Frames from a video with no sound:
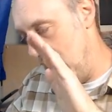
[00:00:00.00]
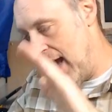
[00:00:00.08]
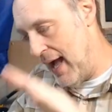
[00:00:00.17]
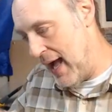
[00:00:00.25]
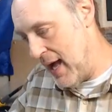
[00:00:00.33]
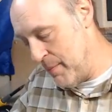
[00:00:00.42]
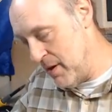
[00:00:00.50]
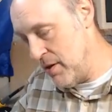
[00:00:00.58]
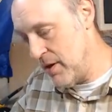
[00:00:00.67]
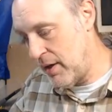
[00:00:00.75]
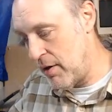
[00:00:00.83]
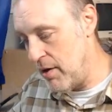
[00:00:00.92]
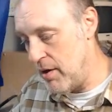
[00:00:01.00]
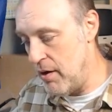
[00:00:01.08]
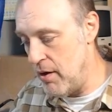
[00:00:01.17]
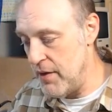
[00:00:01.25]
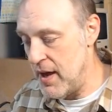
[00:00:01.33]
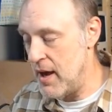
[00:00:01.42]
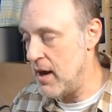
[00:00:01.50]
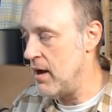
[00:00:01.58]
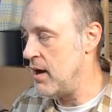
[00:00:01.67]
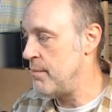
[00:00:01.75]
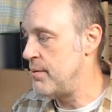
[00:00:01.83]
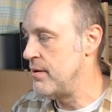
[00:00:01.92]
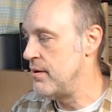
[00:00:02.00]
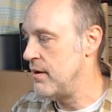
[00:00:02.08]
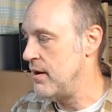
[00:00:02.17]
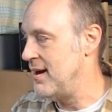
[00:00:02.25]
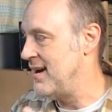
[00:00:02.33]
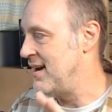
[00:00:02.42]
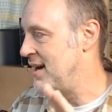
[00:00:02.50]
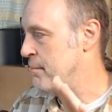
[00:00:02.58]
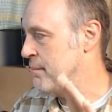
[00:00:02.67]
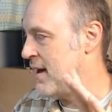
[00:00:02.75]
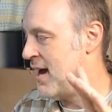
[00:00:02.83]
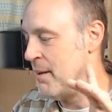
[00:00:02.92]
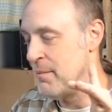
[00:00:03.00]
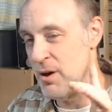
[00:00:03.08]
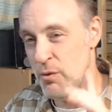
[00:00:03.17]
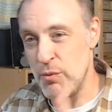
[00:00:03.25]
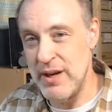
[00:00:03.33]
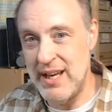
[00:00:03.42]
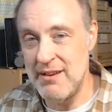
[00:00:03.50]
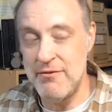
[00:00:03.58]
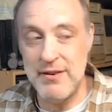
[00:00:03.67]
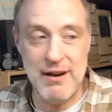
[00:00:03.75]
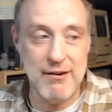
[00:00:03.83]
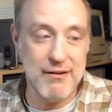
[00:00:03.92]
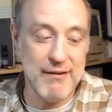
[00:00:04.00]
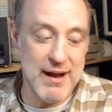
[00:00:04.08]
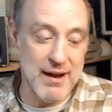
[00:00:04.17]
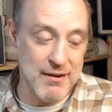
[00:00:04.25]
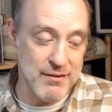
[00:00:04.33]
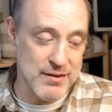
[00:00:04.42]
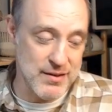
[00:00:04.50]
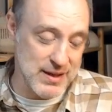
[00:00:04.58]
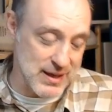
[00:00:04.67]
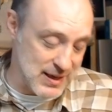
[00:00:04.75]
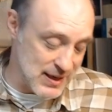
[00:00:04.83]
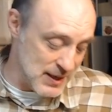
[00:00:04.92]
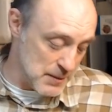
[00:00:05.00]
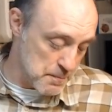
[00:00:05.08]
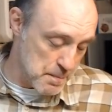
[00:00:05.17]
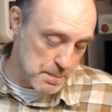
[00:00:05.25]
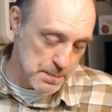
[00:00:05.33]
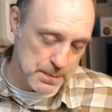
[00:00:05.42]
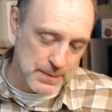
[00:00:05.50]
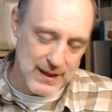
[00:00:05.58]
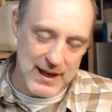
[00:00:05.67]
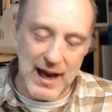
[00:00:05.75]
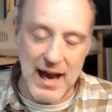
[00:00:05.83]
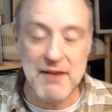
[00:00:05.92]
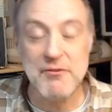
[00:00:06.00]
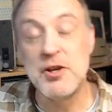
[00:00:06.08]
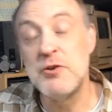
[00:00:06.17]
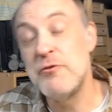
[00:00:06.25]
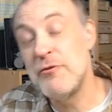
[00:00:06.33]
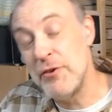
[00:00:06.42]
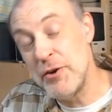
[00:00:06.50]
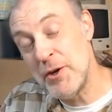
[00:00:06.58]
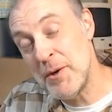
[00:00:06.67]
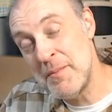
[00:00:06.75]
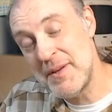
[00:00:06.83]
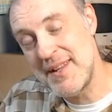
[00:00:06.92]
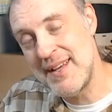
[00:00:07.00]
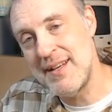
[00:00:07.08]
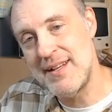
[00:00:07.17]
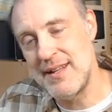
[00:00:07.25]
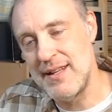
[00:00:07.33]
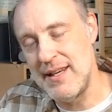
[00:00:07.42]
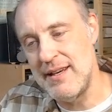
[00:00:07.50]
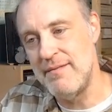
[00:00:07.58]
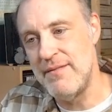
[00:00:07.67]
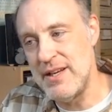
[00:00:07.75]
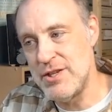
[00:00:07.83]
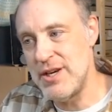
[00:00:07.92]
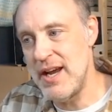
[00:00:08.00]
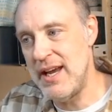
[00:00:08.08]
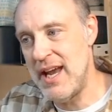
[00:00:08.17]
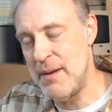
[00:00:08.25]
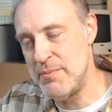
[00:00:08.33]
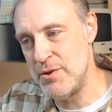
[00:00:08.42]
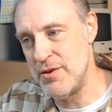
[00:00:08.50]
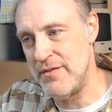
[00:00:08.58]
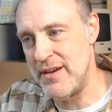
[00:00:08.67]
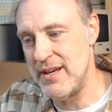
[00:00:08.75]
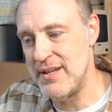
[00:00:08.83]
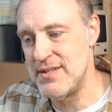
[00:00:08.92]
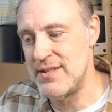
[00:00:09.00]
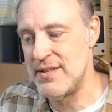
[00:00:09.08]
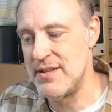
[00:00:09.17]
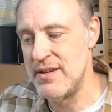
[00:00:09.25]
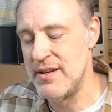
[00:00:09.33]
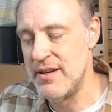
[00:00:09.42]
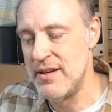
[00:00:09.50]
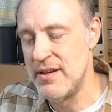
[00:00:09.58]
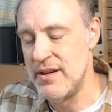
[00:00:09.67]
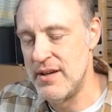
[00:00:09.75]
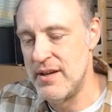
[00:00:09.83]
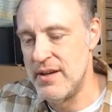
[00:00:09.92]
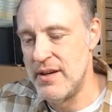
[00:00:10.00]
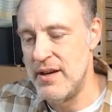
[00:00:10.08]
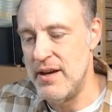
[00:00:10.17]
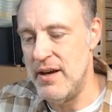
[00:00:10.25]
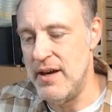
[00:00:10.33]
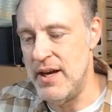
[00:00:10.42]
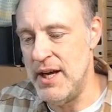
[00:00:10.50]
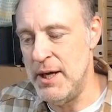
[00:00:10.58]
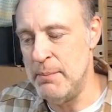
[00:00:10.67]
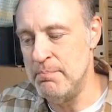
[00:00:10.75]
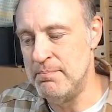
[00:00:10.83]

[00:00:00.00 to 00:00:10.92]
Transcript: I'm going to hook all that up. I'm going to reconfigure it around. I have confirmed that the VGA capture device does